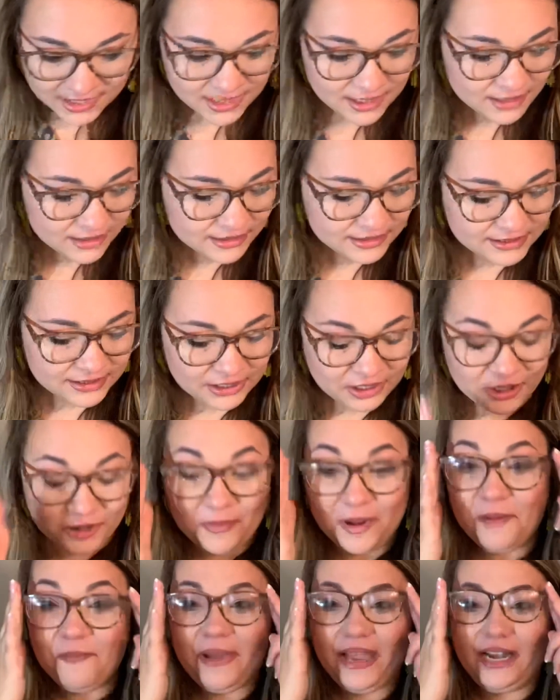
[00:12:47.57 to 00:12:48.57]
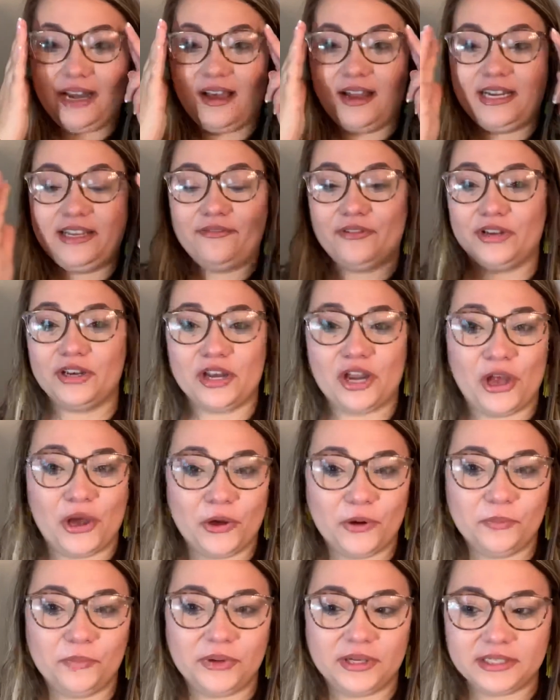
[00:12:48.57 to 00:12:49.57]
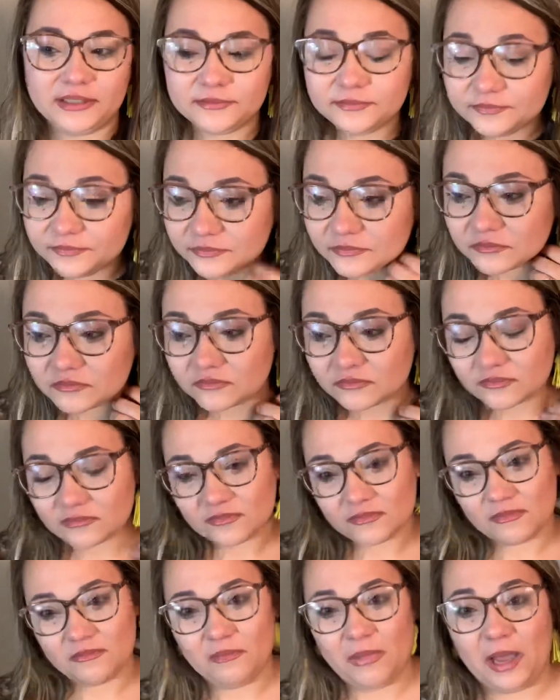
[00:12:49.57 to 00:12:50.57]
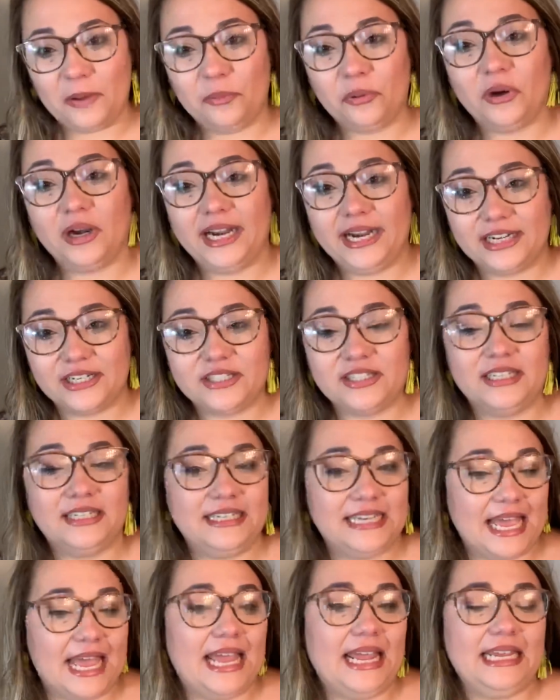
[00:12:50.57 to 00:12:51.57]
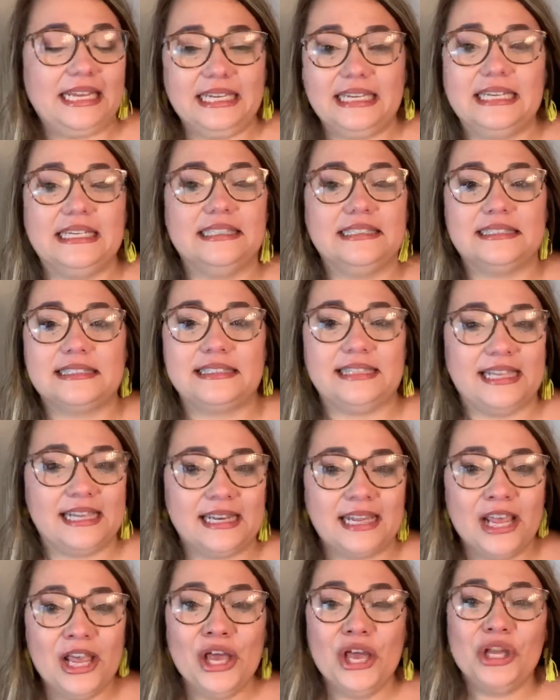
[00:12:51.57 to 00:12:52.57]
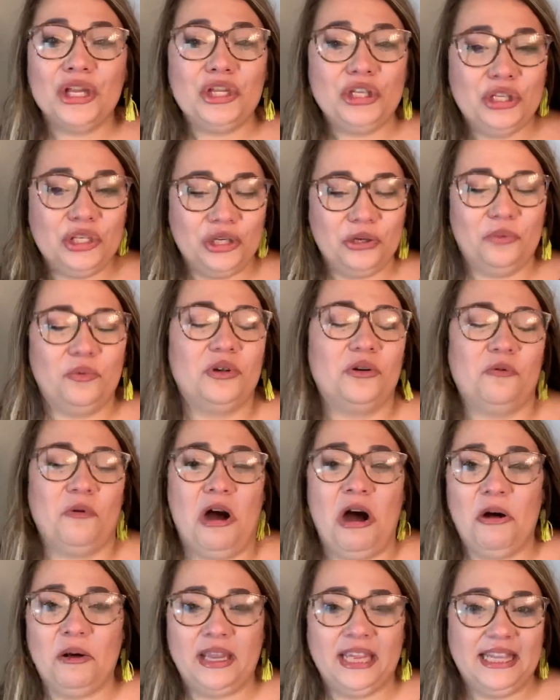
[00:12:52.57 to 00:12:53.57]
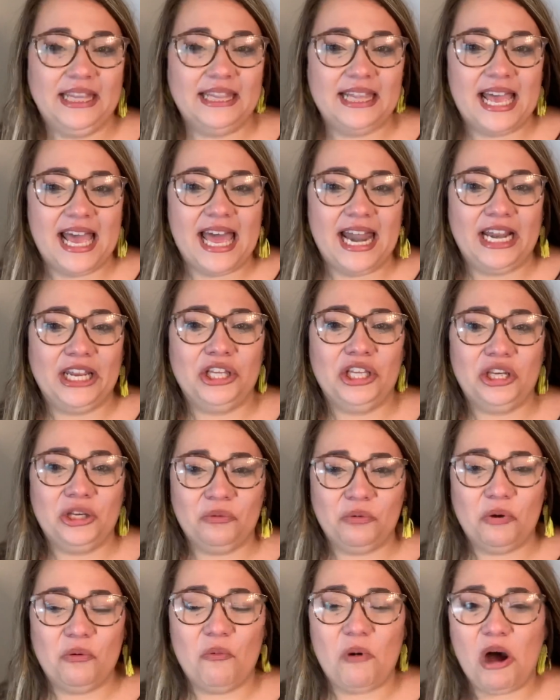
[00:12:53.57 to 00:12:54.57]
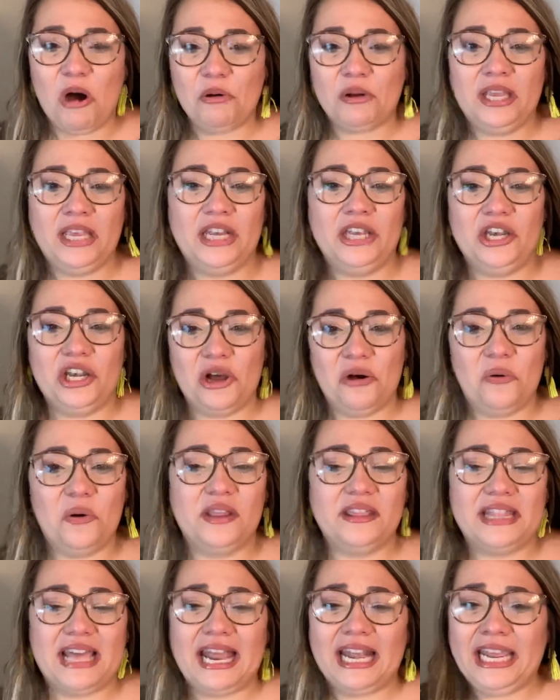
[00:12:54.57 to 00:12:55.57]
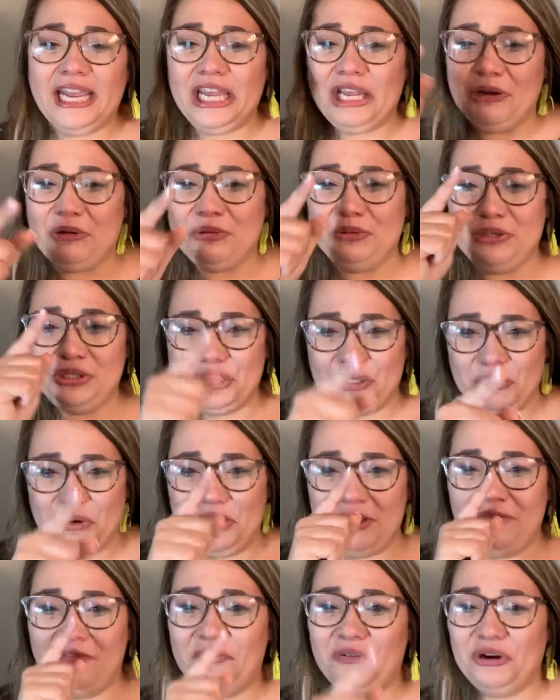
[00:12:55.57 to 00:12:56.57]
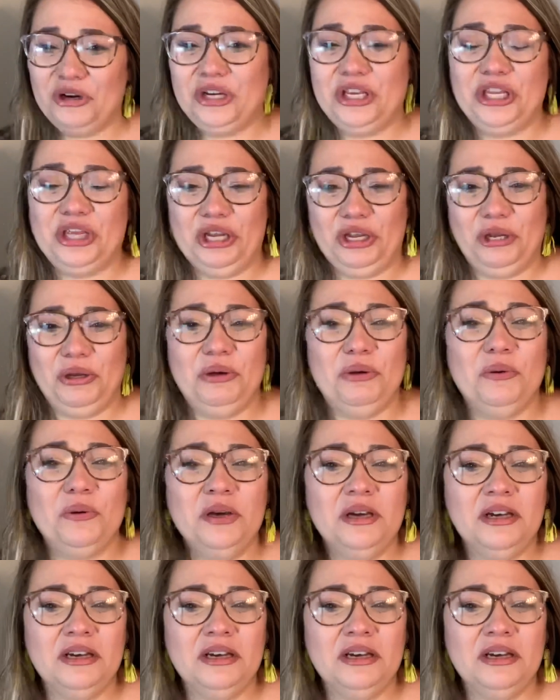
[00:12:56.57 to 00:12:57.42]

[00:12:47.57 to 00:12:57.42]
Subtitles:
Some I may not even know, but my prayer today is that you would walk in that, and you will walk in knowing that he'll do it for you.